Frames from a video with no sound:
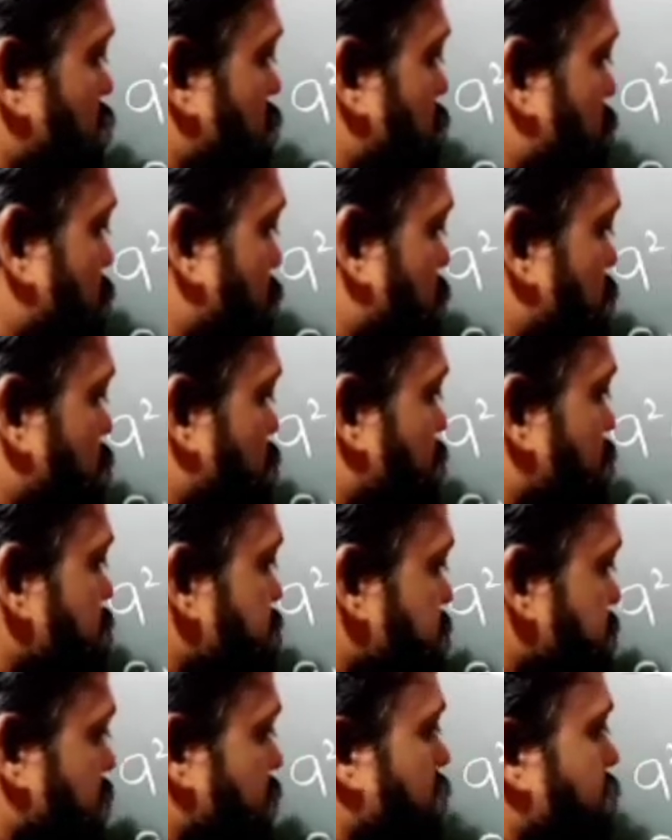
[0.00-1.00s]
and plus
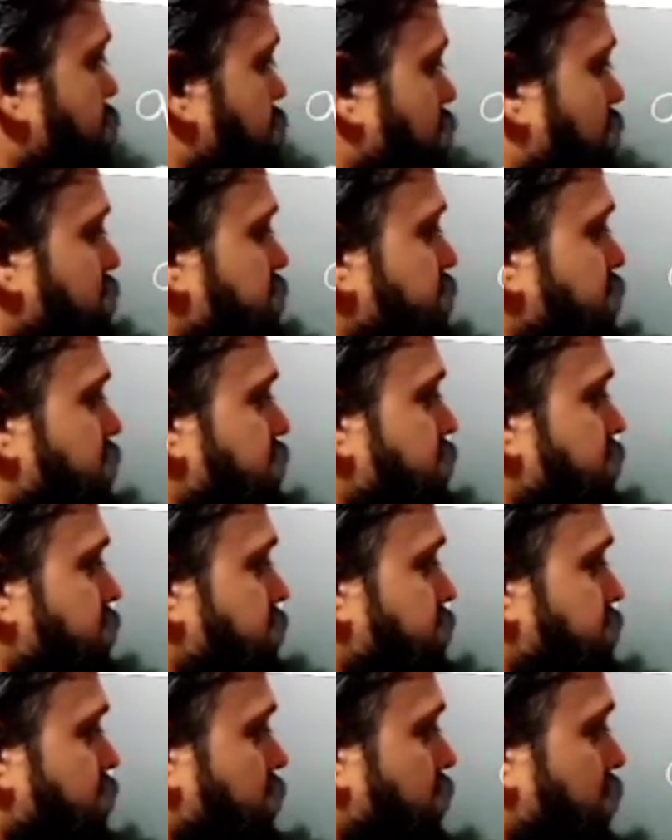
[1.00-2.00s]
sign of course as it is,
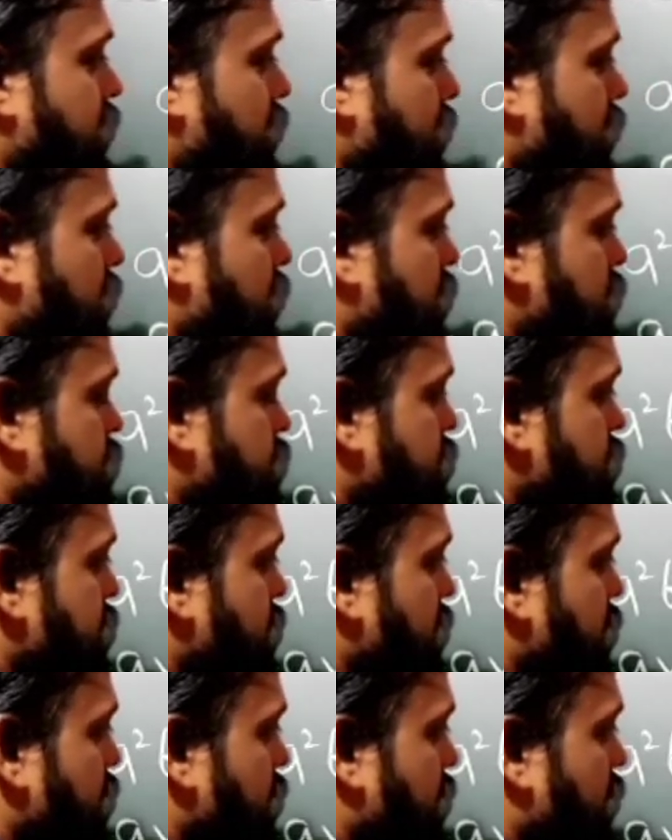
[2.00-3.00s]
and I had also
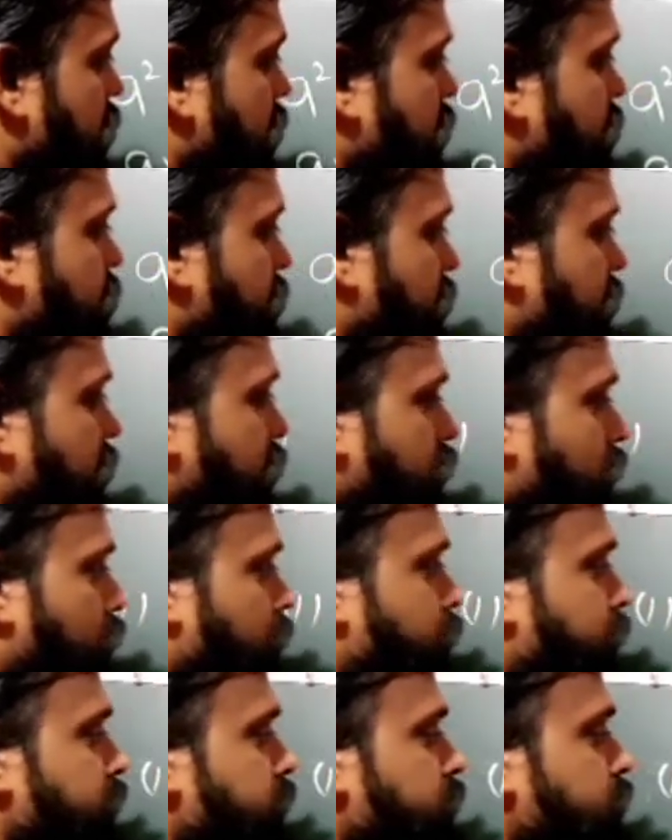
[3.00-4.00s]
taken a and b
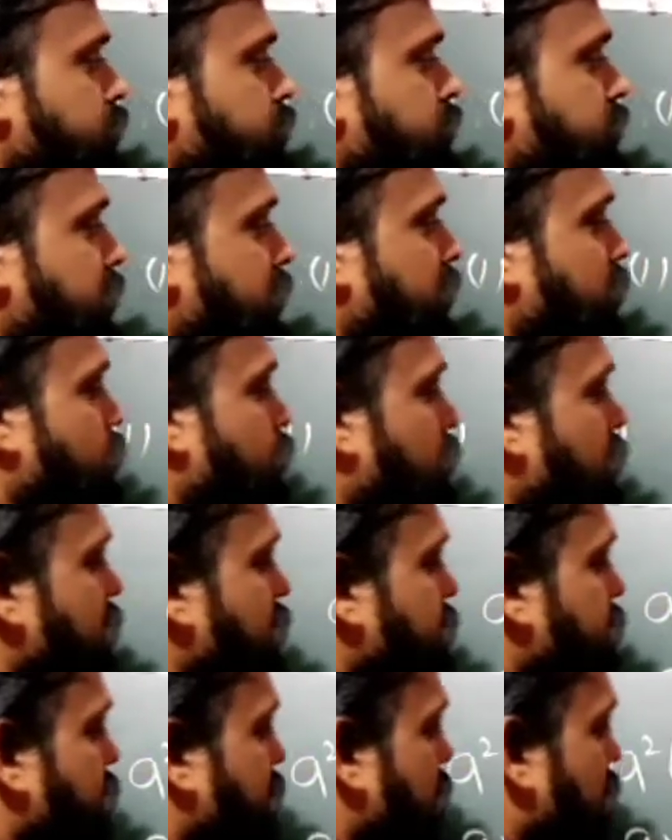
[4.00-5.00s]
common, so see only
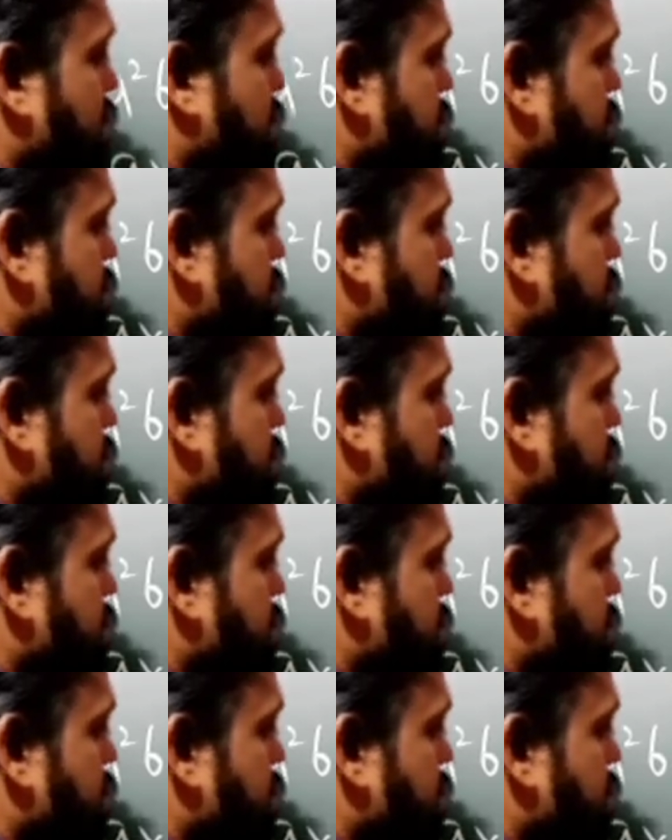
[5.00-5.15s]
5